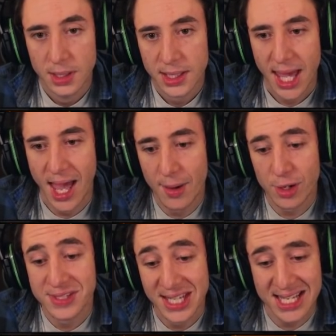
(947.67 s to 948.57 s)
Okay, I'll
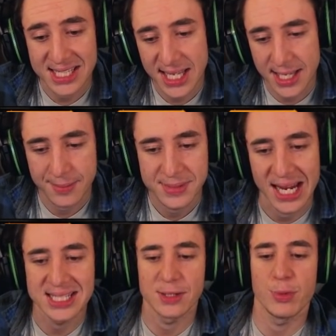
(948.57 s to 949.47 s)
give Tenacity here.
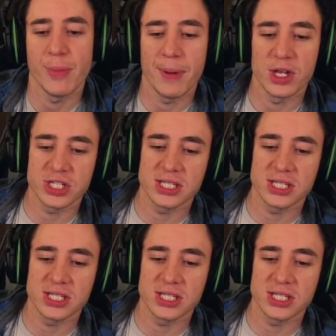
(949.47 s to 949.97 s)
Tenacity with my purchase,